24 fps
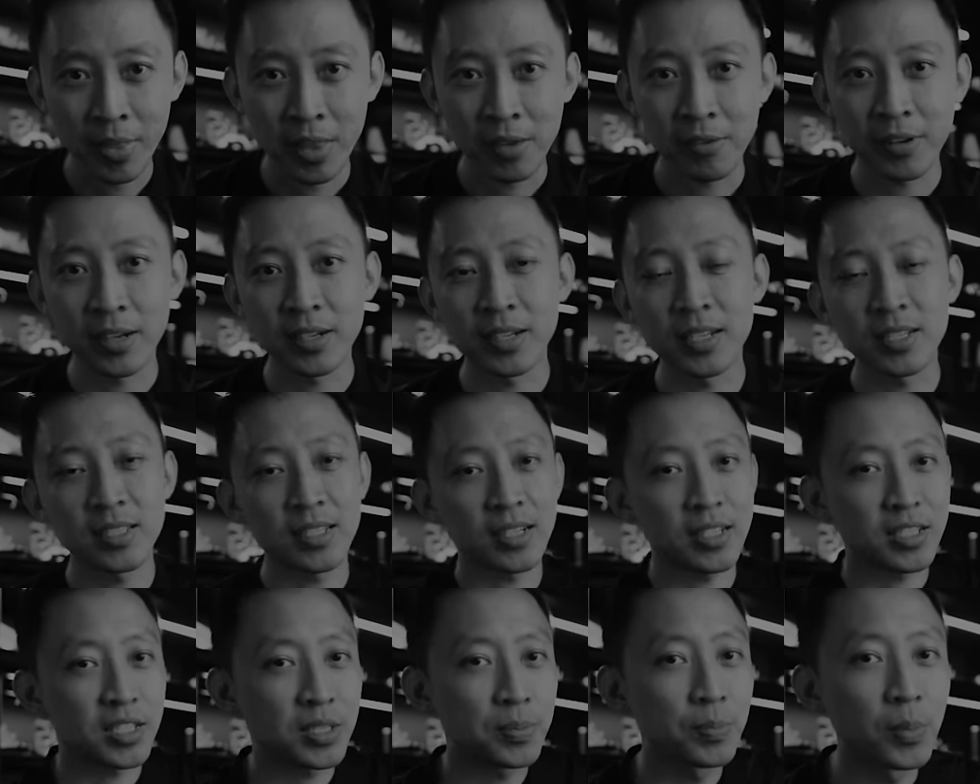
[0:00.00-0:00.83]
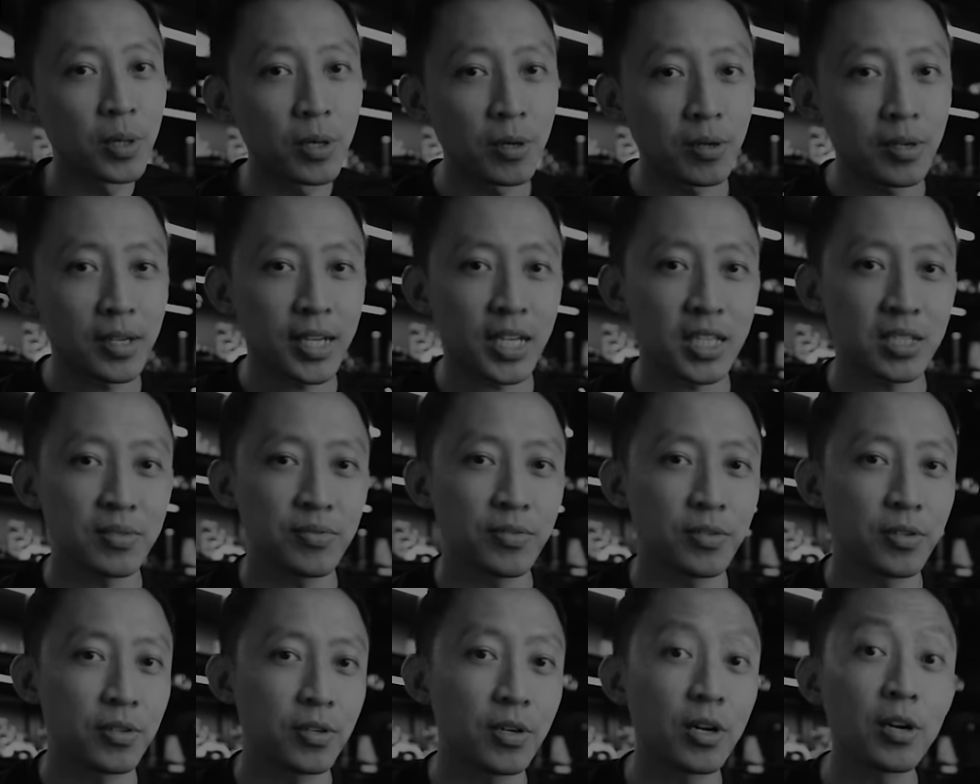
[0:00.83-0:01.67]
Right, these are small lights
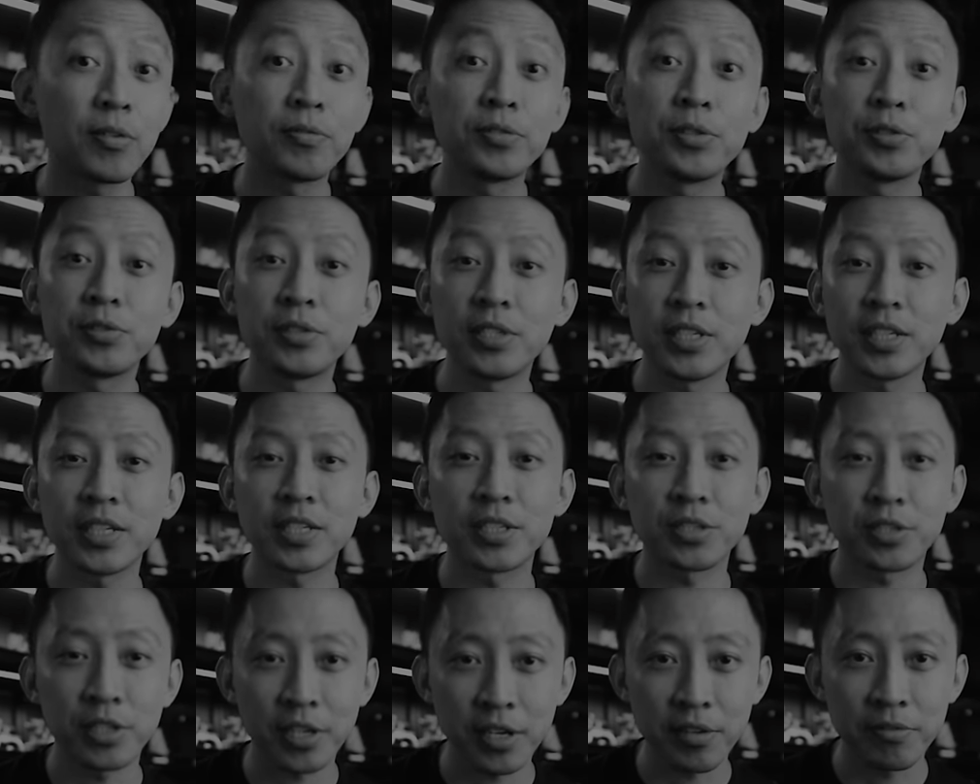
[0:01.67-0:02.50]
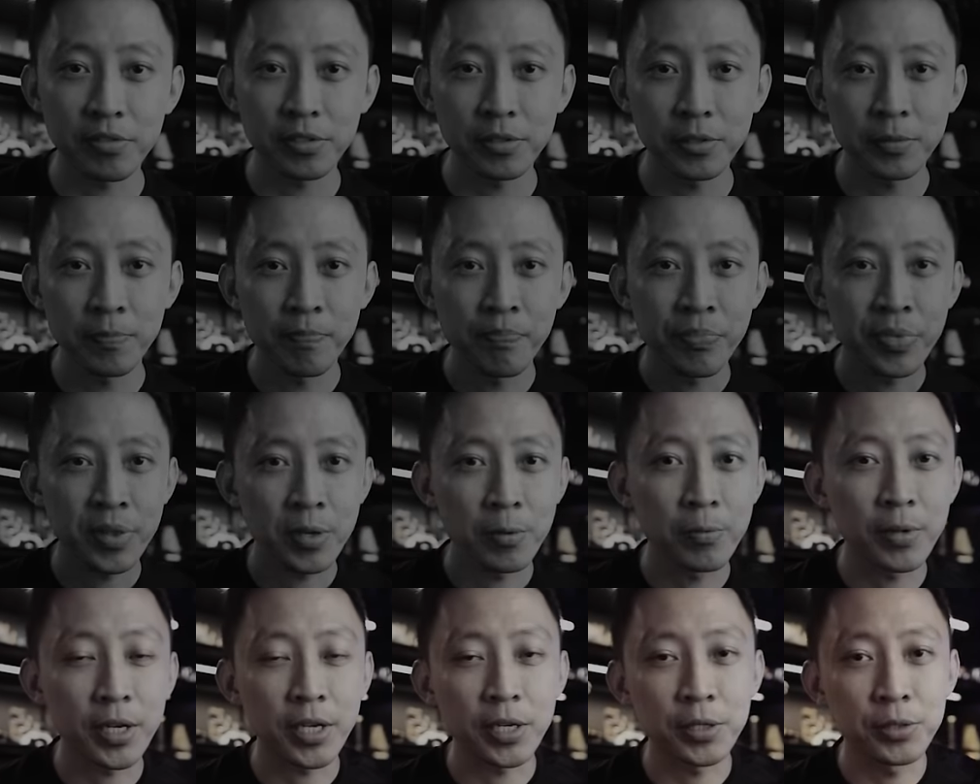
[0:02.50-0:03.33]
for off-duty and travel,
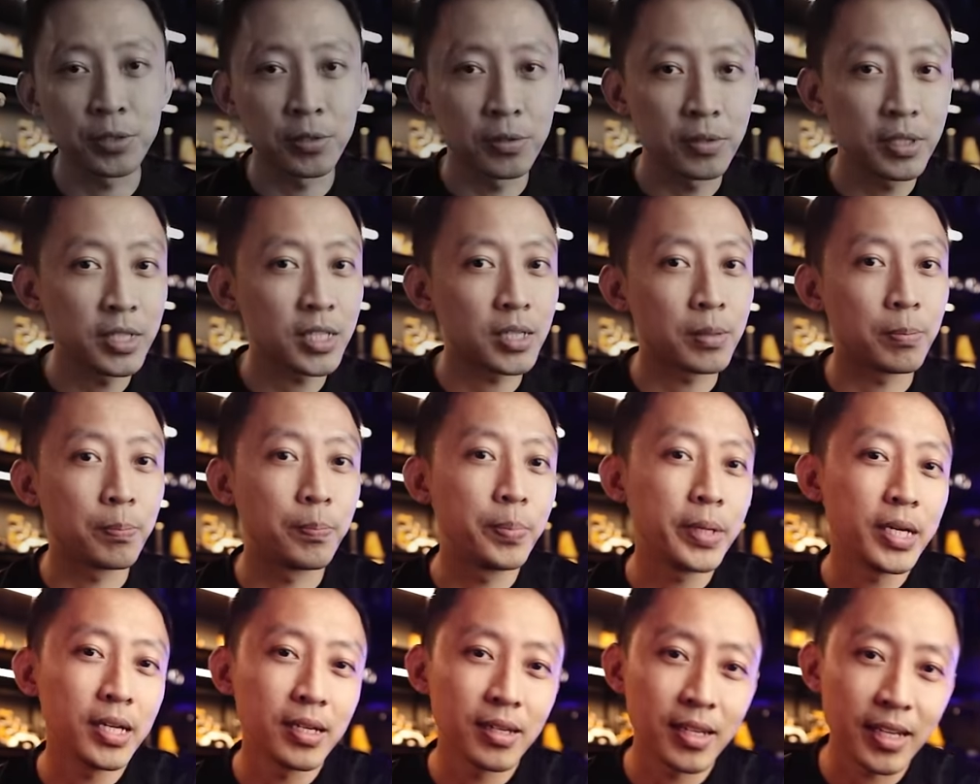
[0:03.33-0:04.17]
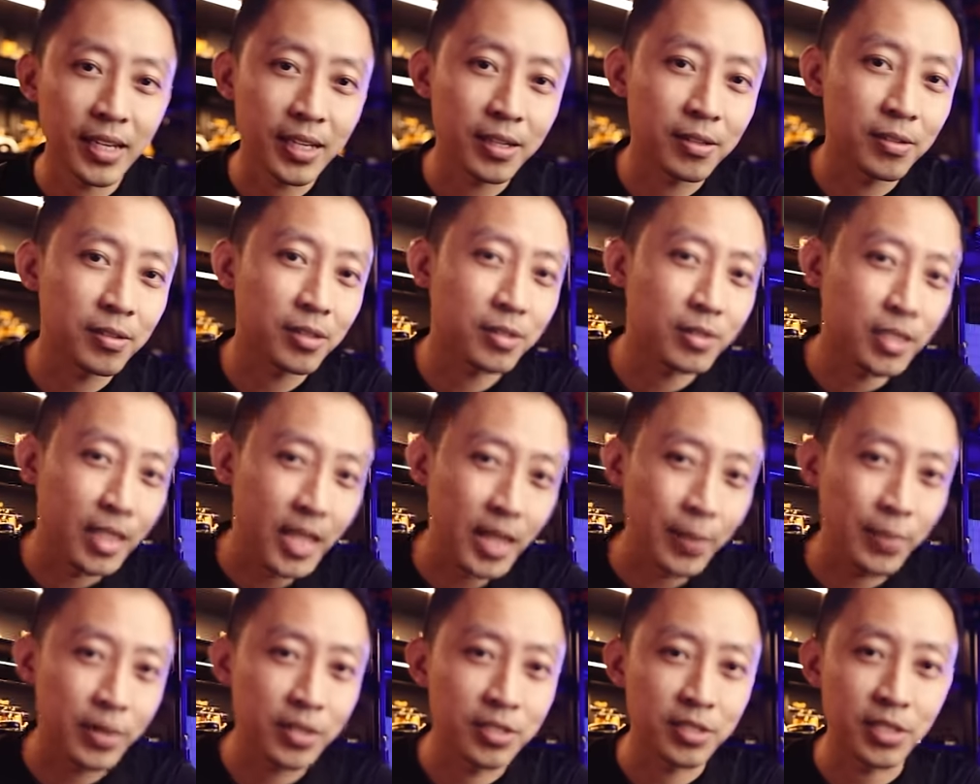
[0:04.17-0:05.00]
where you don't need a big light all the
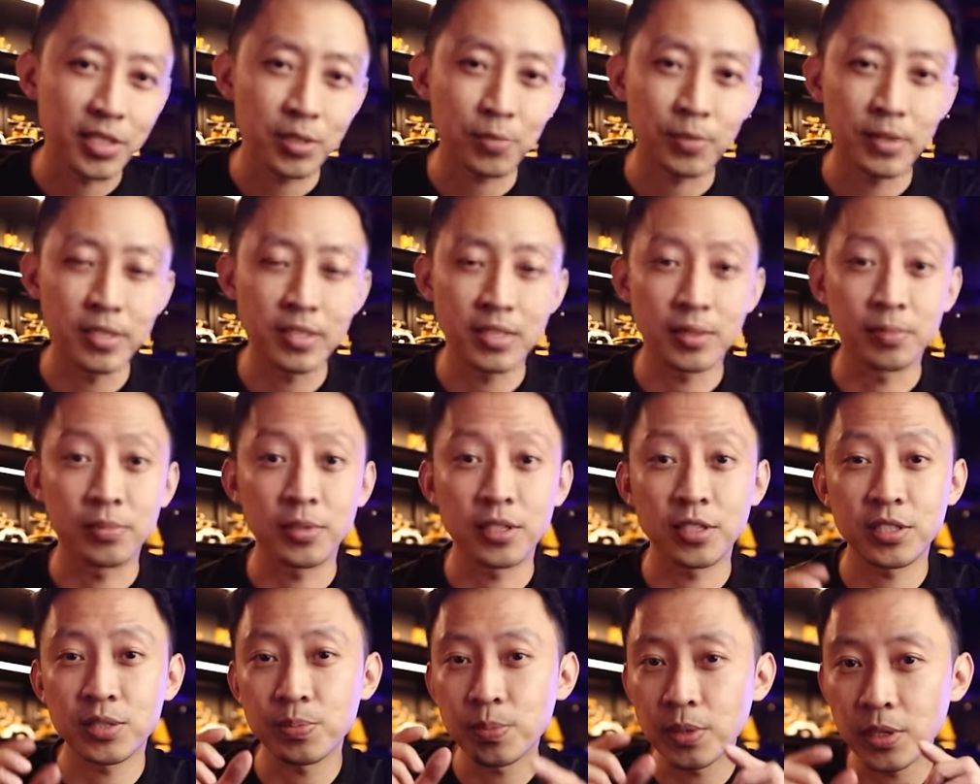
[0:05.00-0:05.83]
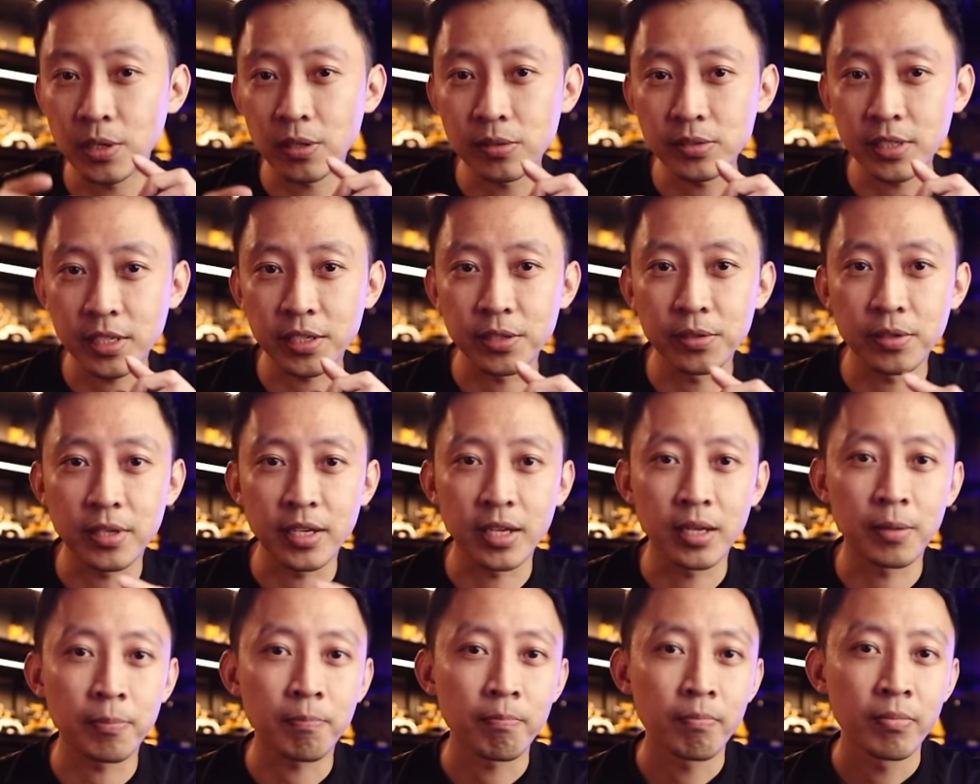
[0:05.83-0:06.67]
time and just want something small that you
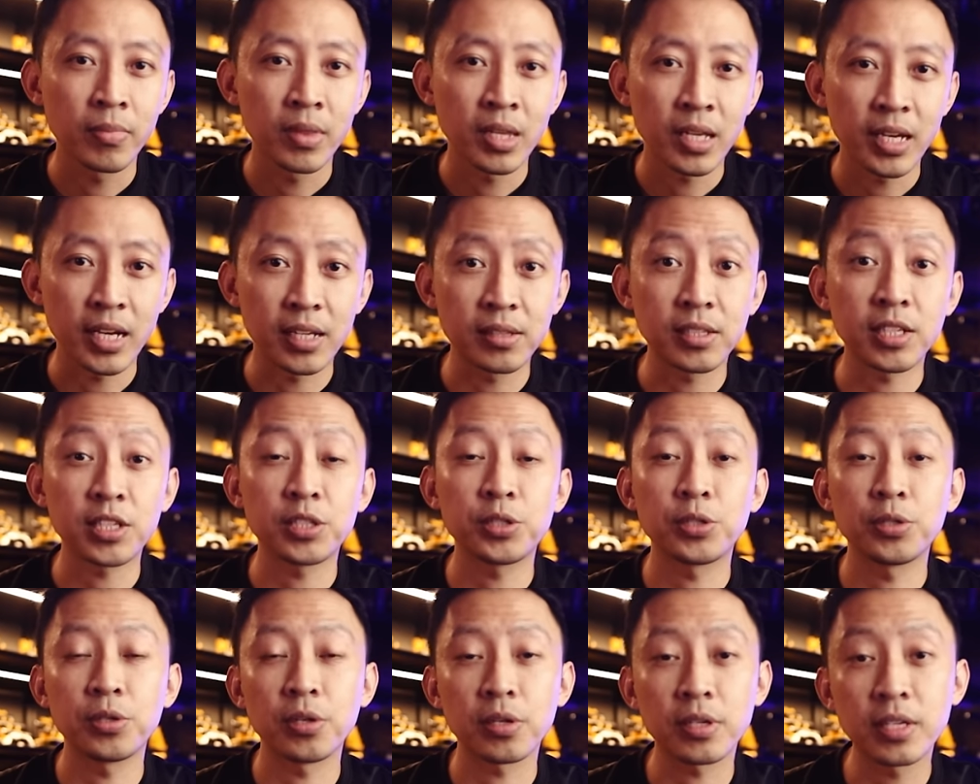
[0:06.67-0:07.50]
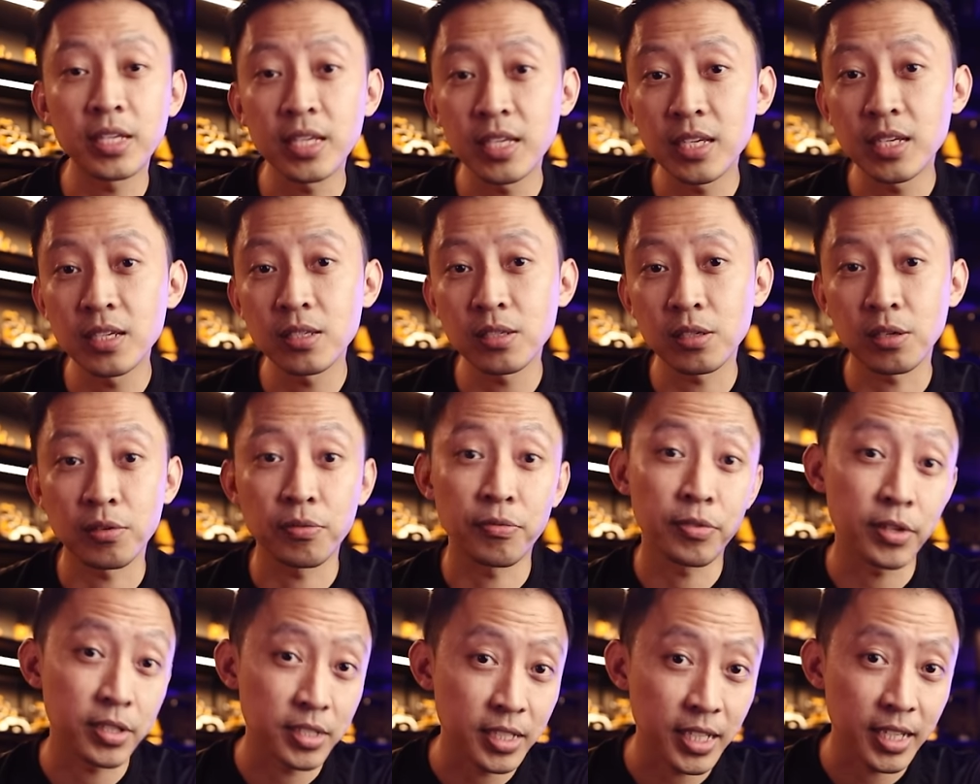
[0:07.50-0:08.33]
can attach to your keys or
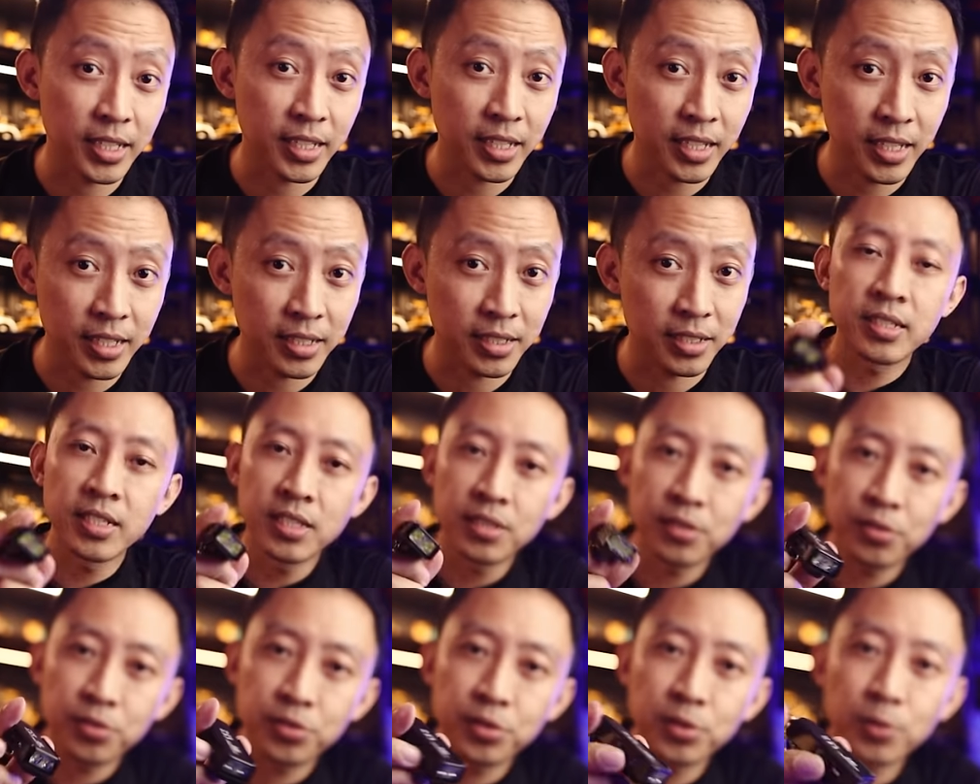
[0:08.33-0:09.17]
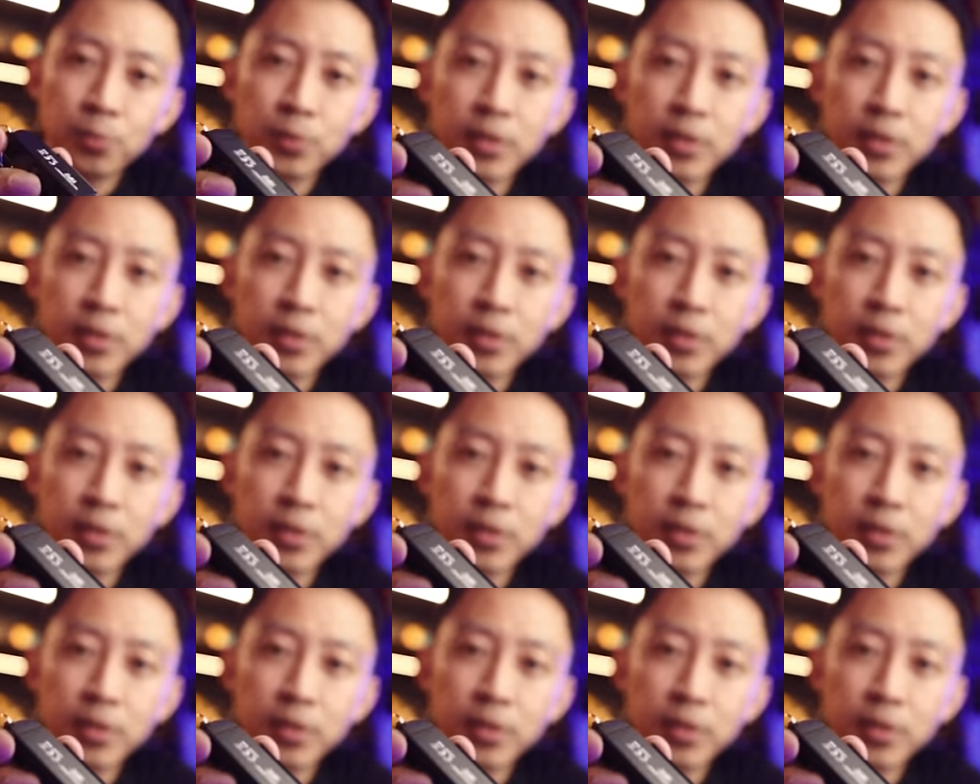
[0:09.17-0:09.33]
first aid kits. These also